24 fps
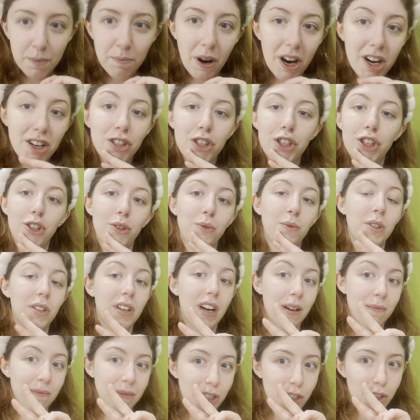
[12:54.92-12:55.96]
part 2 will
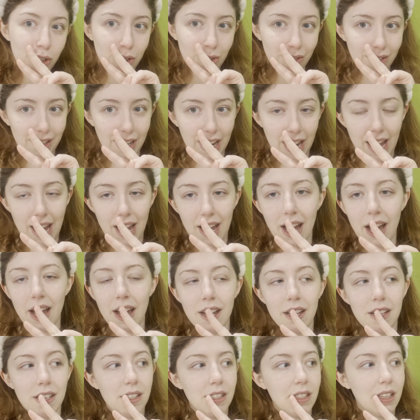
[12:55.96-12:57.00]
come as soon
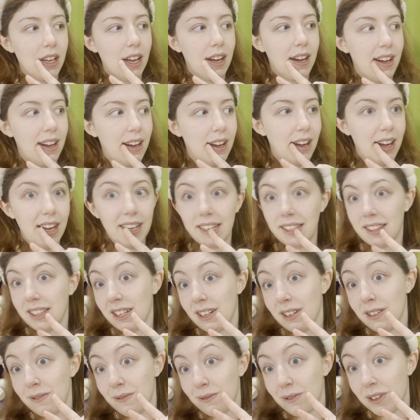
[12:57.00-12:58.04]
as I get the
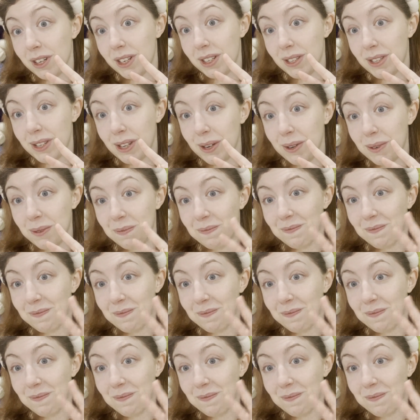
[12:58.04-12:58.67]
yarn for it, so